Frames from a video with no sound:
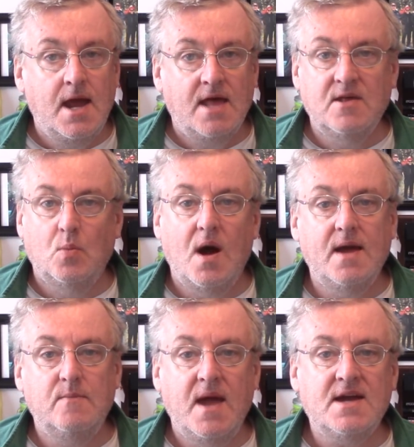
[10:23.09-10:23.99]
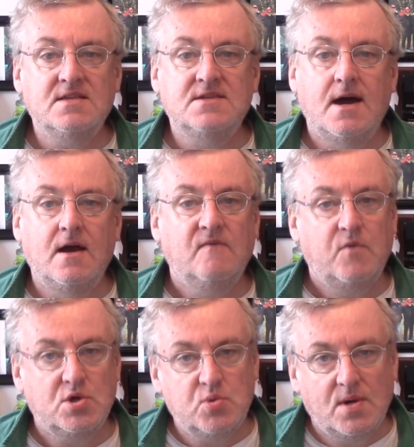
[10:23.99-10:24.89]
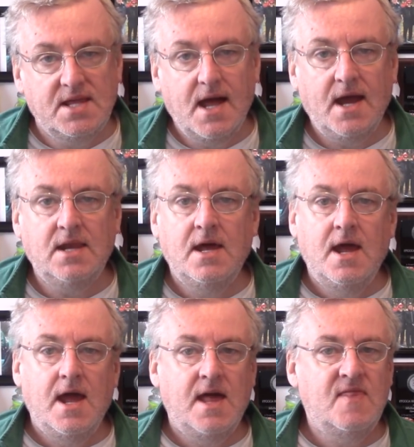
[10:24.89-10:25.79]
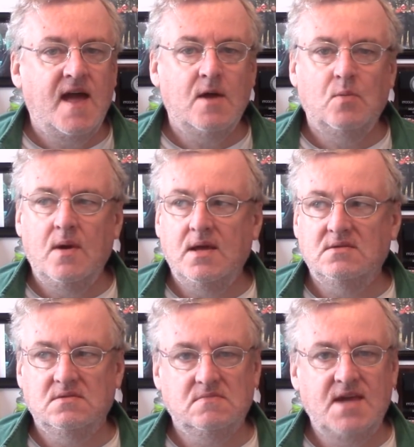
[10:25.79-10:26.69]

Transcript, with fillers: And then Wyatt McIntyre, 429 in that race.